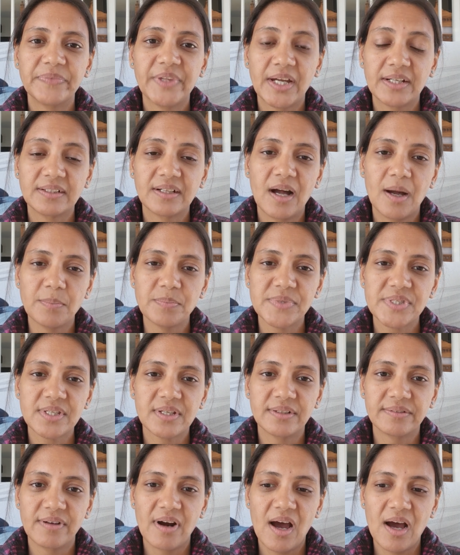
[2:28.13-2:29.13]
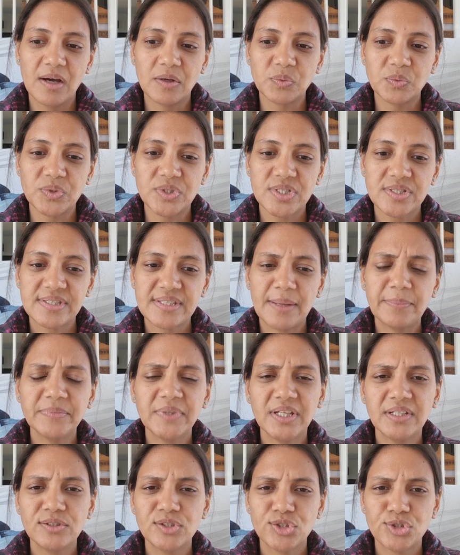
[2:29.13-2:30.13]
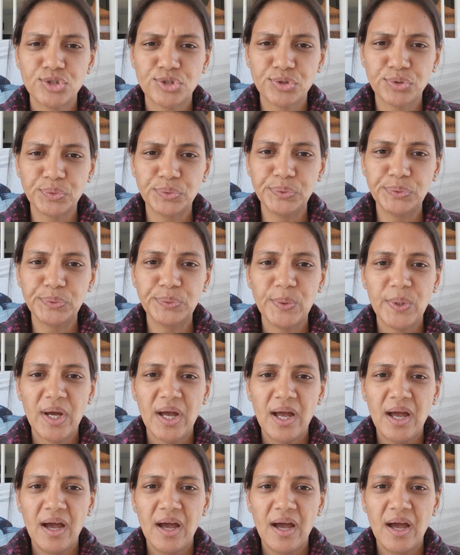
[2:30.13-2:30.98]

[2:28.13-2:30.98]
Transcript: that comes around something to do,